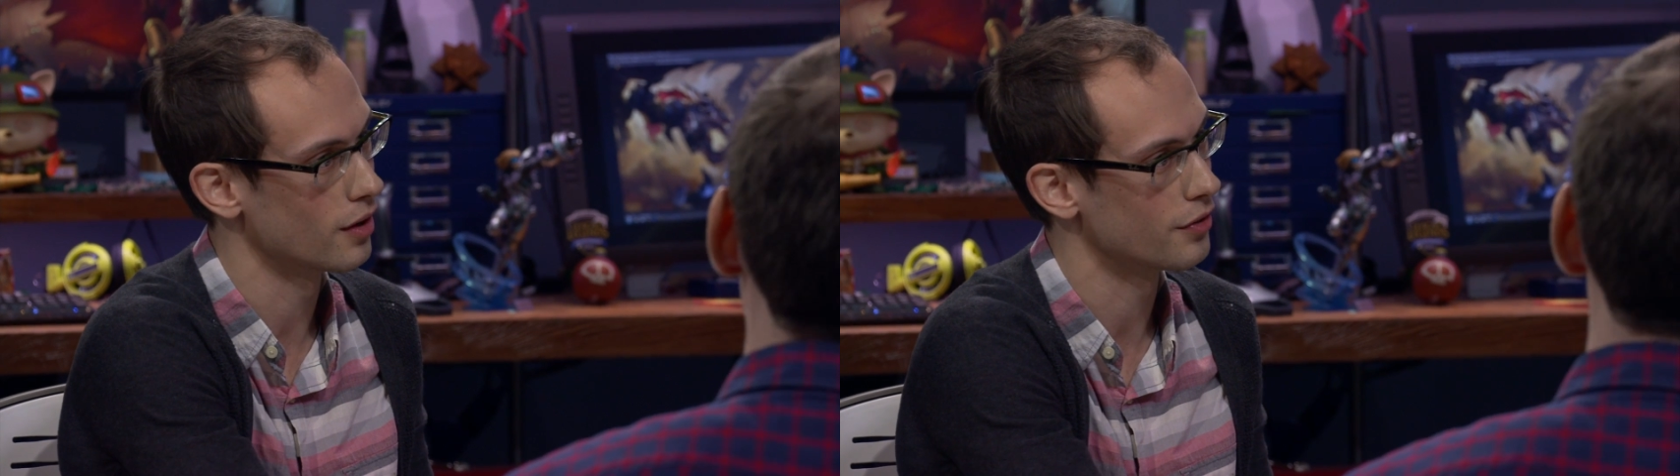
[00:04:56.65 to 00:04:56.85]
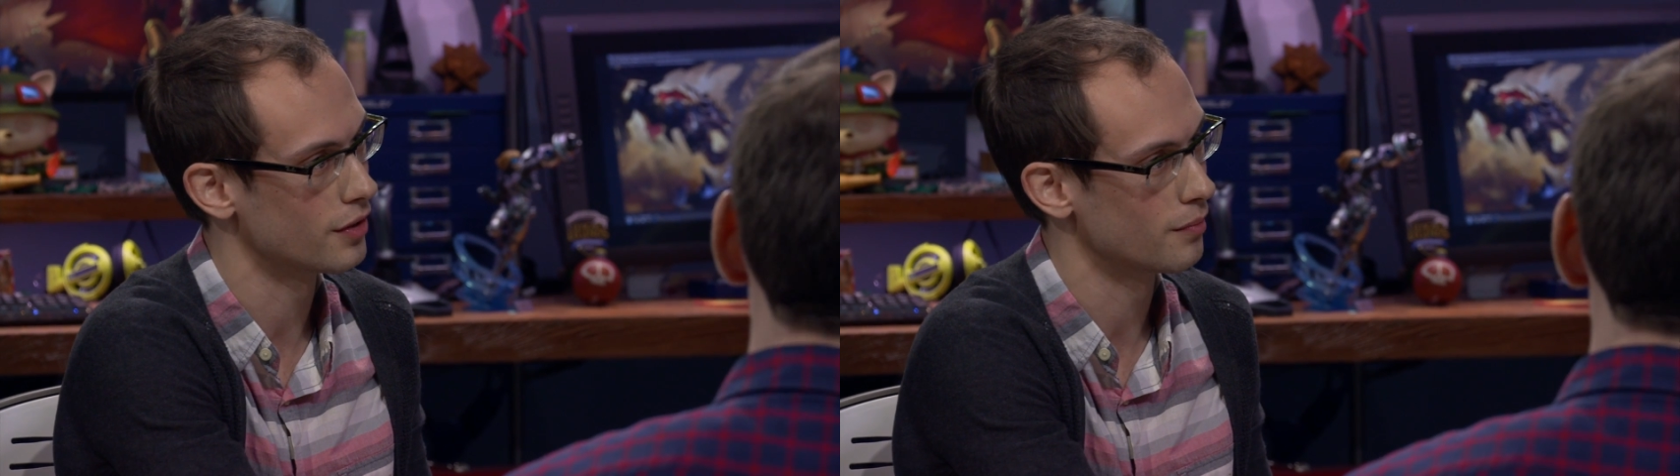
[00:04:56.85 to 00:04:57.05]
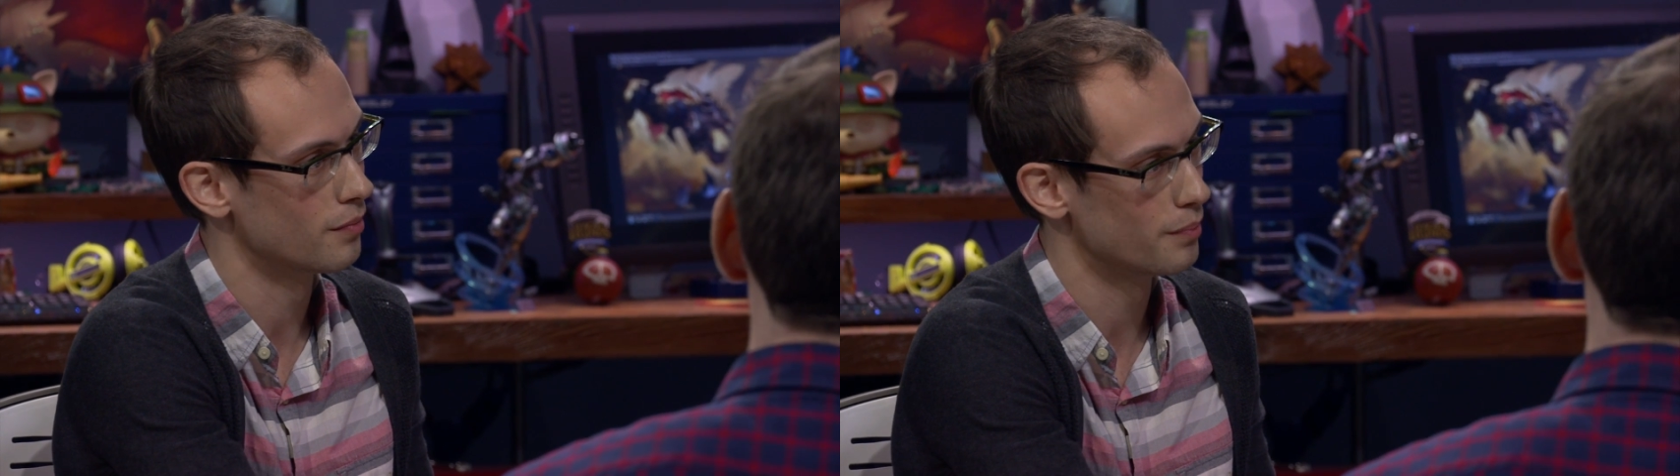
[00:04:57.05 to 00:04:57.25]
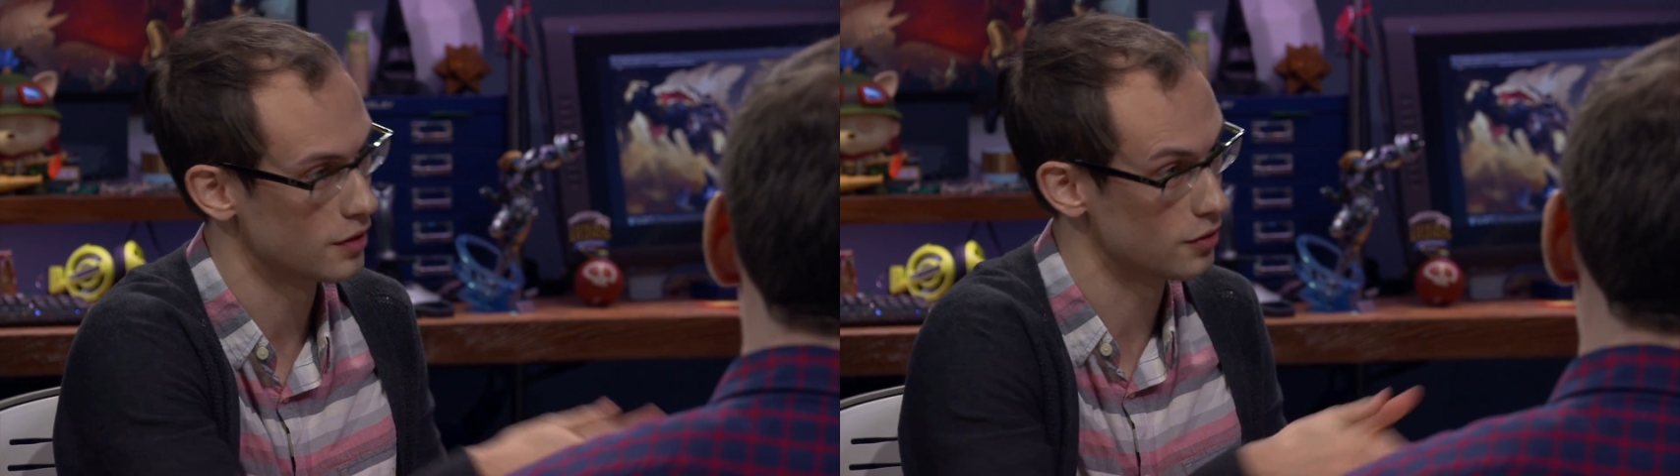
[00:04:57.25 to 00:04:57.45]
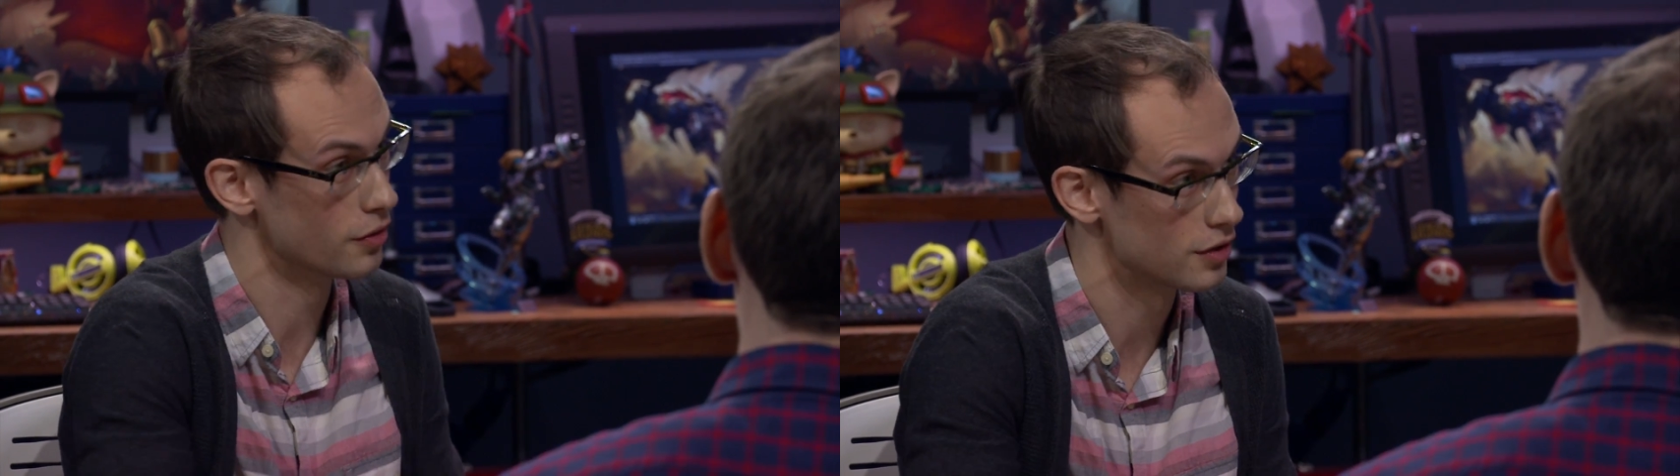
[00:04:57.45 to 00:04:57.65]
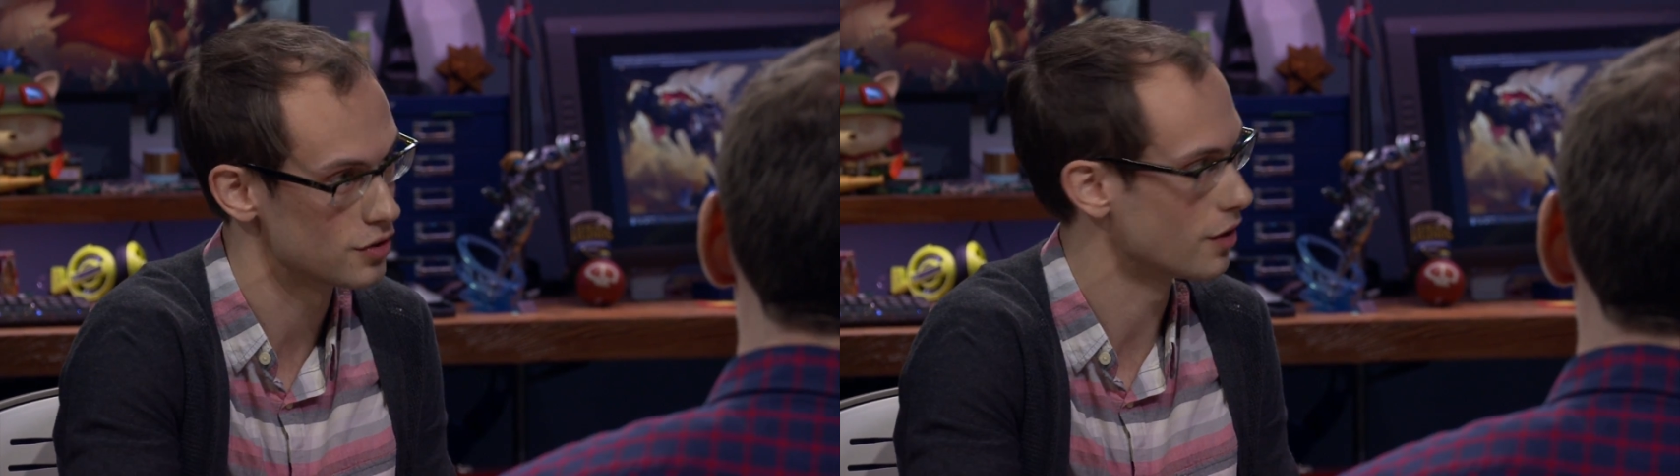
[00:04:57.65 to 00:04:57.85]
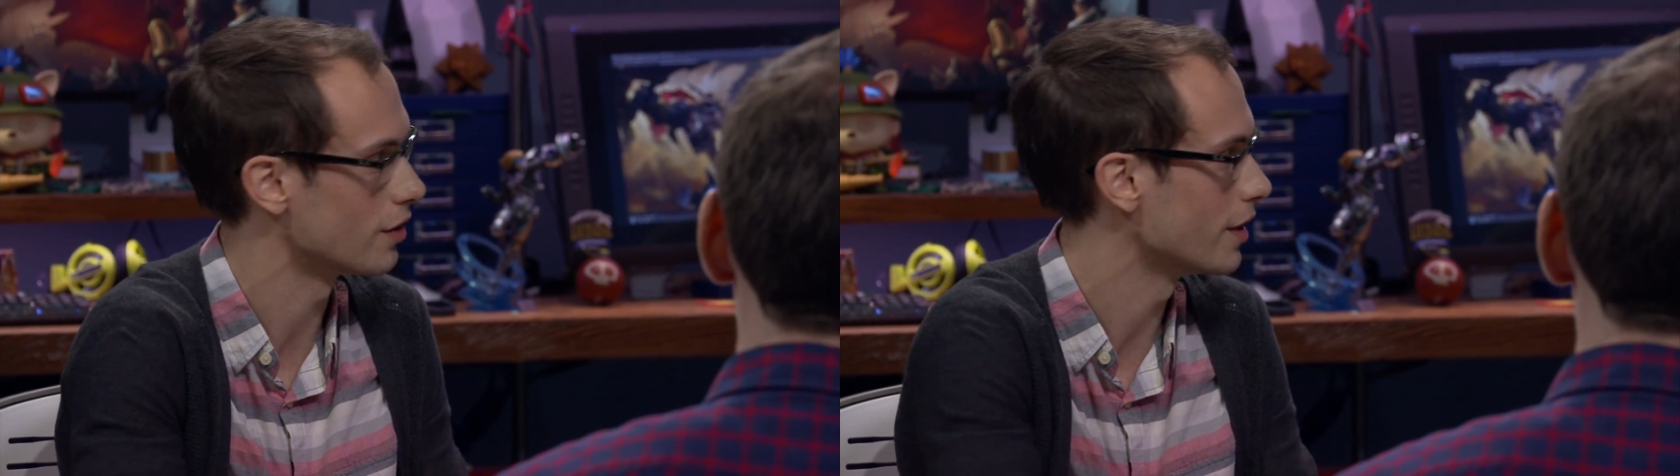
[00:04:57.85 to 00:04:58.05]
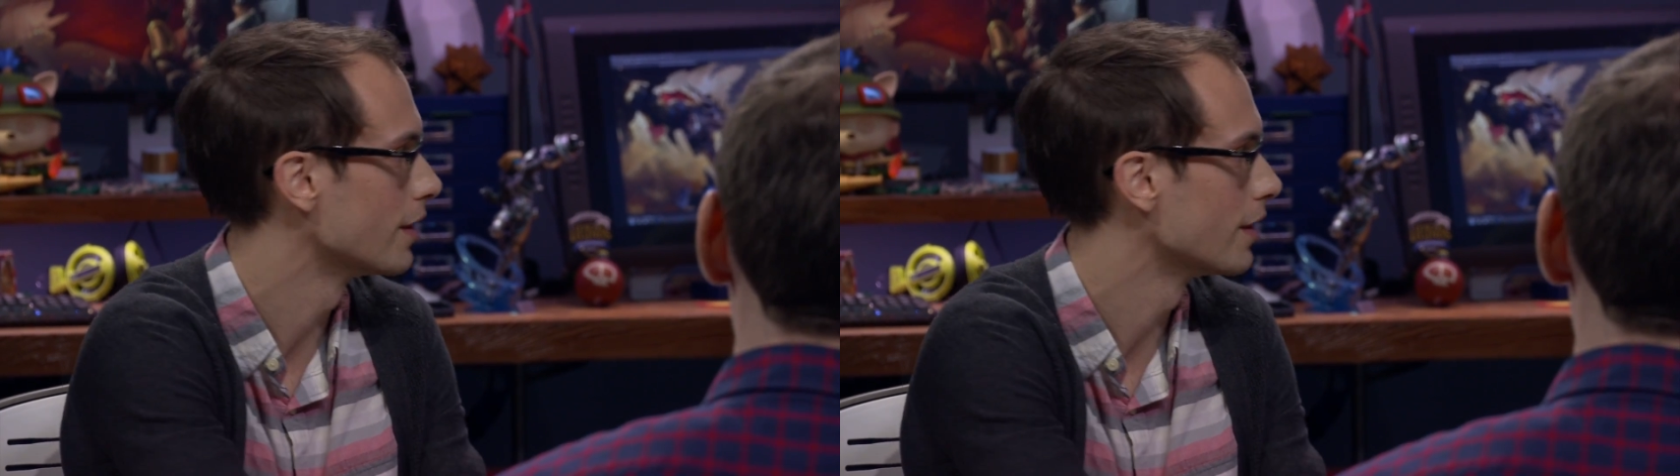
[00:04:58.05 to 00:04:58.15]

else and be good at jungling.